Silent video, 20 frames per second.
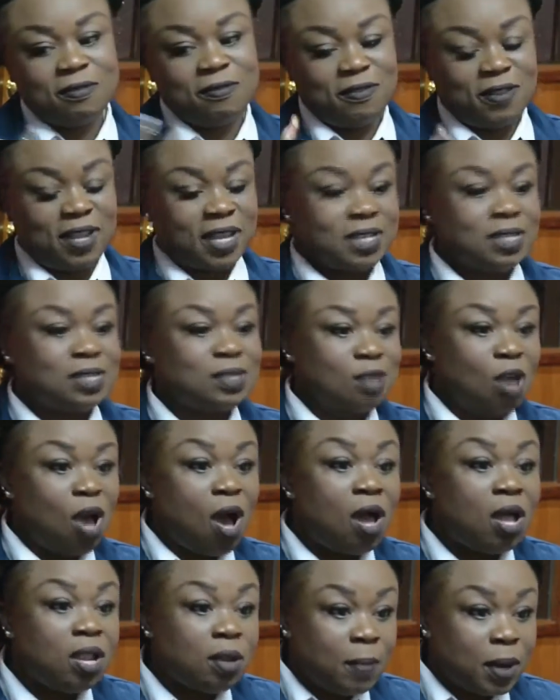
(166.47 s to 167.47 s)
FLEGT is
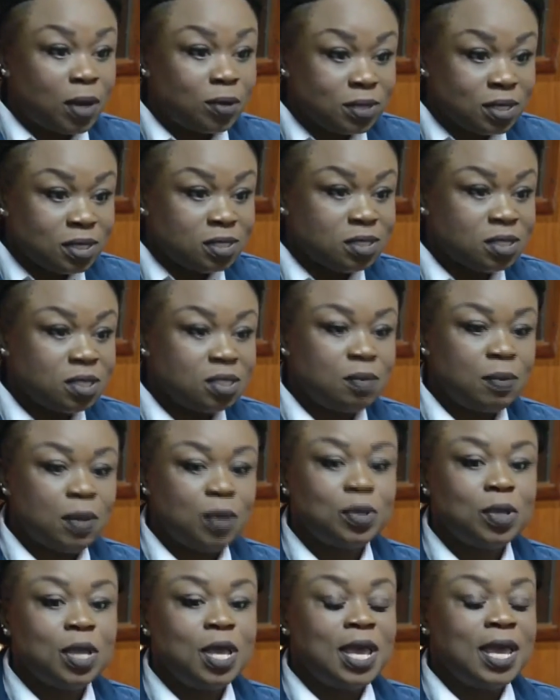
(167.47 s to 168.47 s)
all about. It's just
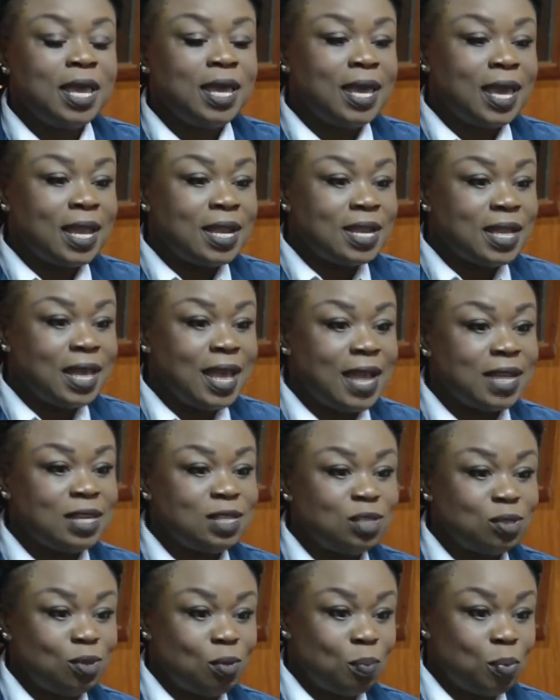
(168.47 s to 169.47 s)
about getting
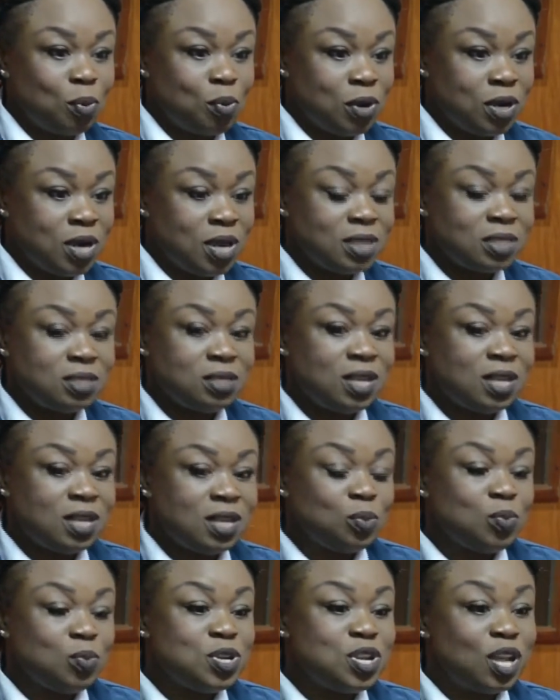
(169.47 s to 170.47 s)
Guyanese on board. It's not that
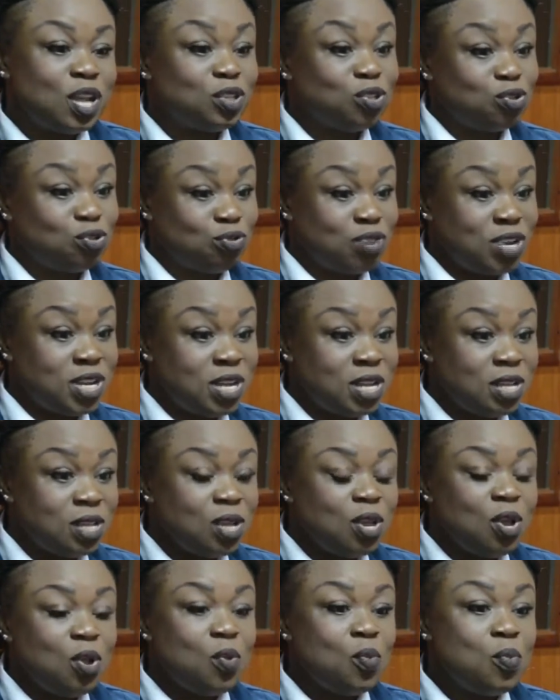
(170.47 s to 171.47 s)
we're not trading.
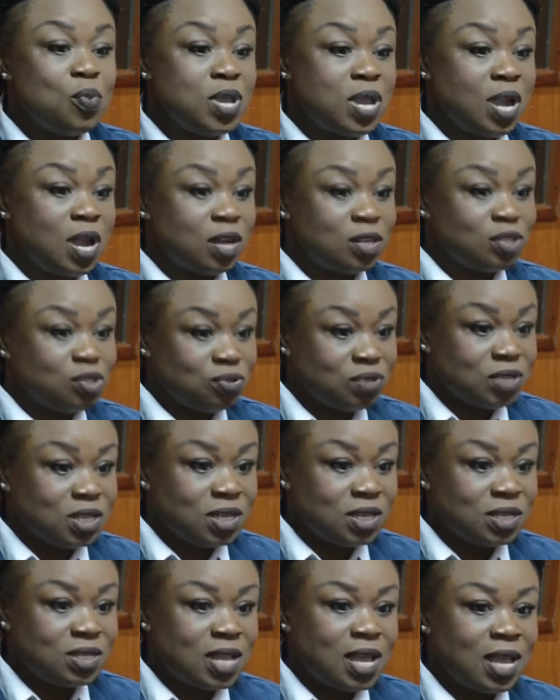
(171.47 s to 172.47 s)
We are
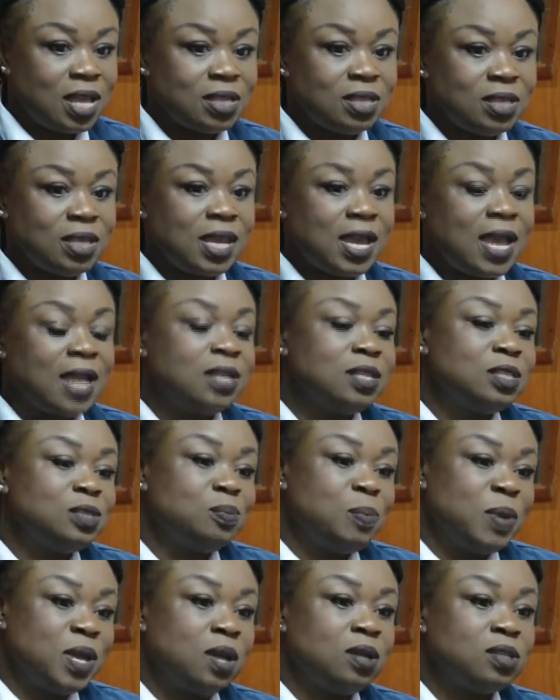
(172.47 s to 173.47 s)
trading, and Guyana is
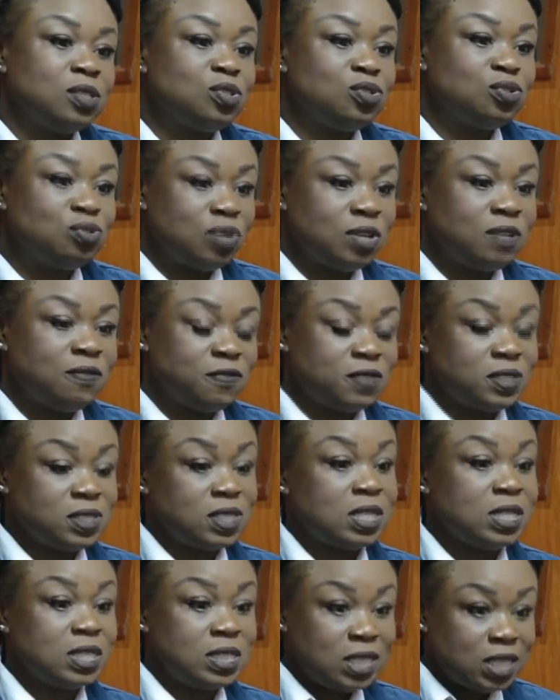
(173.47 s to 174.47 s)
big on trade
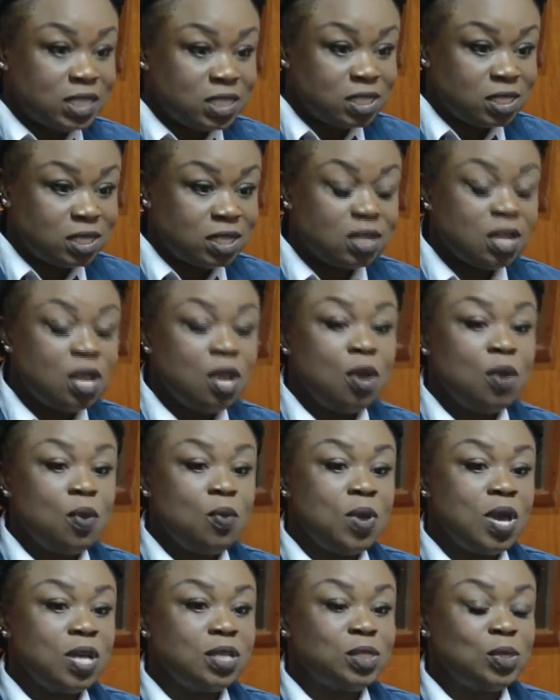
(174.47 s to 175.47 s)
facilitation.
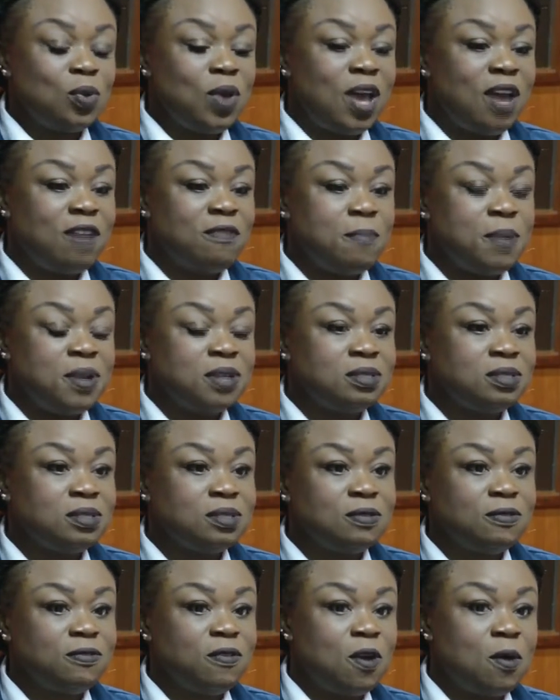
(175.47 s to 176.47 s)
We also have persons
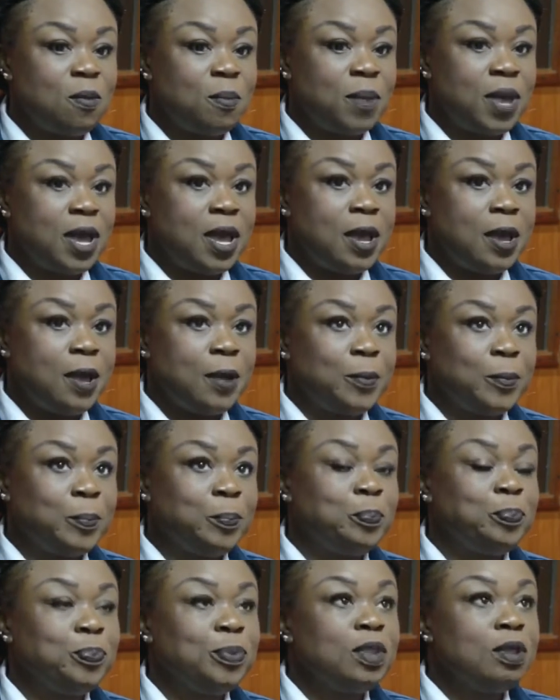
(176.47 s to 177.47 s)
from
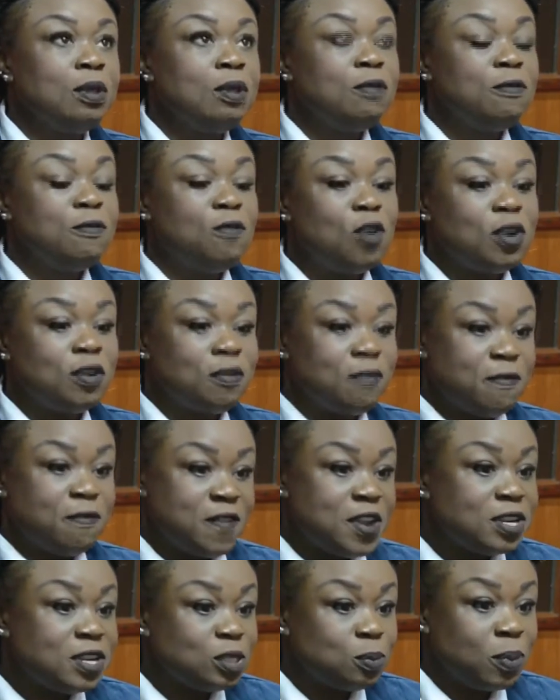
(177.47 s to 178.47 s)
foreign
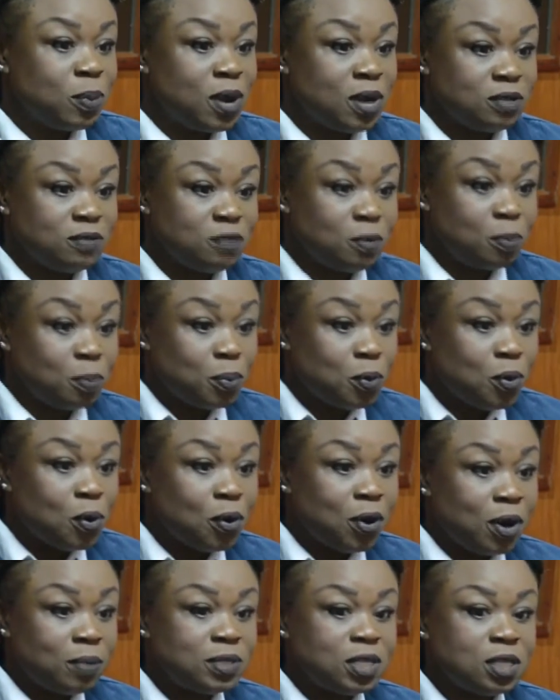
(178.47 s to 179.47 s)
affairs part of the
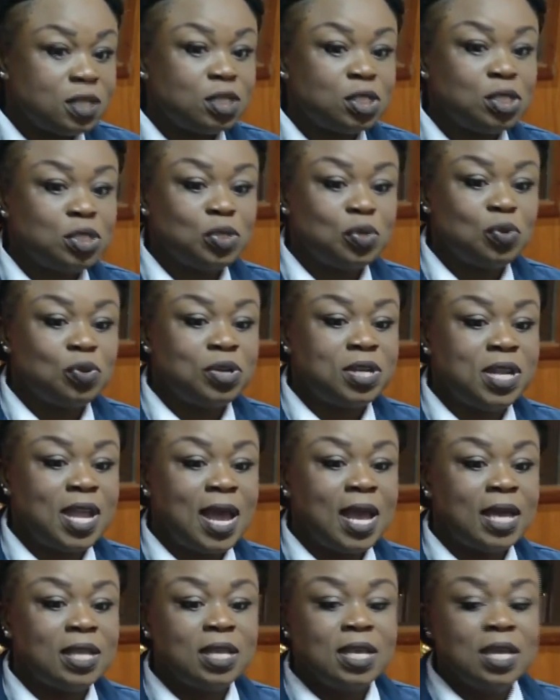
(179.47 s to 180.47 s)
program to ensure
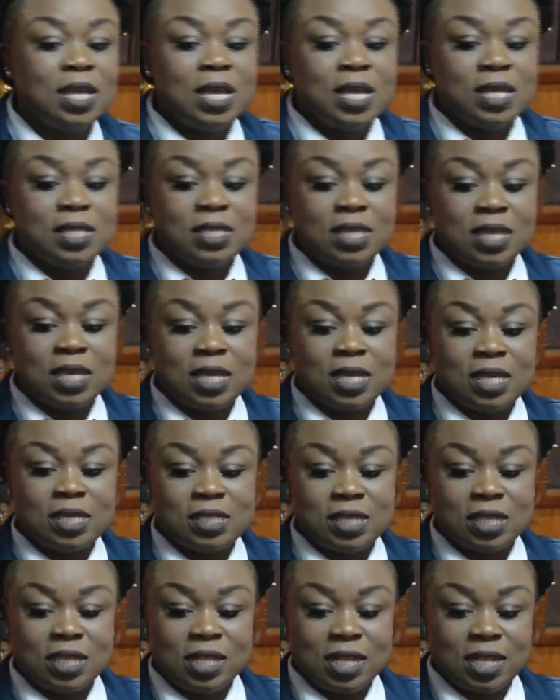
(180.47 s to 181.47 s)
that
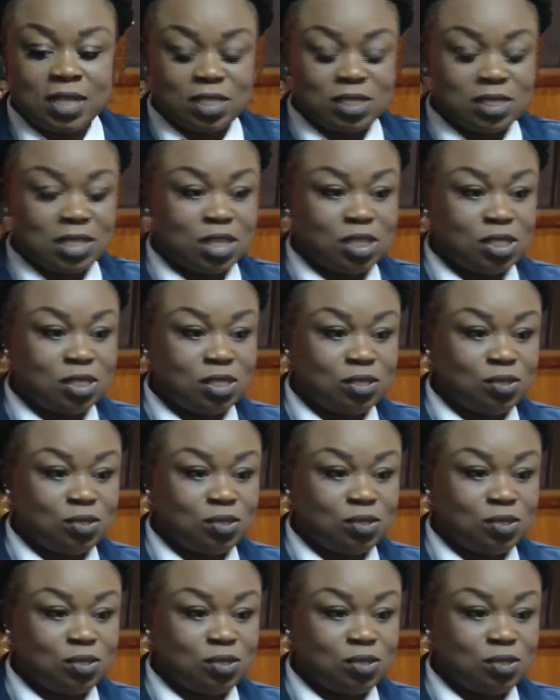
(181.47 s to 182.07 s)
the legislation